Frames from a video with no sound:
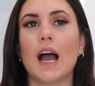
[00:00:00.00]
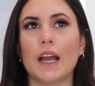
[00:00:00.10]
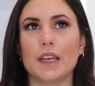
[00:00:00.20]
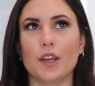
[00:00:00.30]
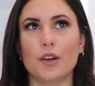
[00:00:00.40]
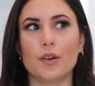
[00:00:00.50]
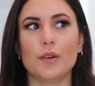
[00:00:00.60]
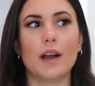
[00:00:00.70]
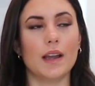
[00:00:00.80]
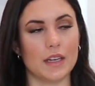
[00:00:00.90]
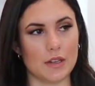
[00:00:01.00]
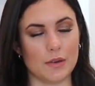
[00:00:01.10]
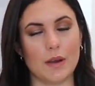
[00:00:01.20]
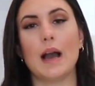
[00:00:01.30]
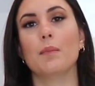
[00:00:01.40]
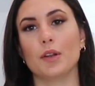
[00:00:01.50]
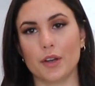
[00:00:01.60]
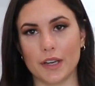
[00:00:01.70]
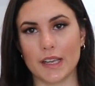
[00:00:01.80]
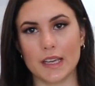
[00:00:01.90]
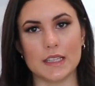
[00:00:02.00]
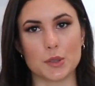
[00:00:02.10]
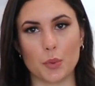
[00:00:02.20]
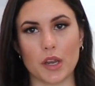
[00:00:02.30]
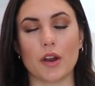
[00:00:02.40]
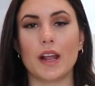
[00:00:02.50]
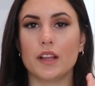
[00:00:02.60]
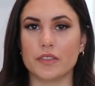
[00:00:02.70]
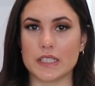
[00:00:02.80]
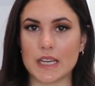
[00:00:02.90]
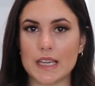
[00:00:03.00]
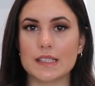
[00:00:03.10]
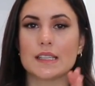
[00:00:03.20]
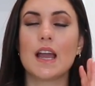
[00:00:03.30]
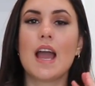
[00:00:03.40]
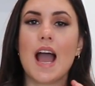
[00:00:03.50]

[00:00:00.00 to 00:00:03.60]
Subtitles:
I know, I'm learning. It's weird. I love the taste.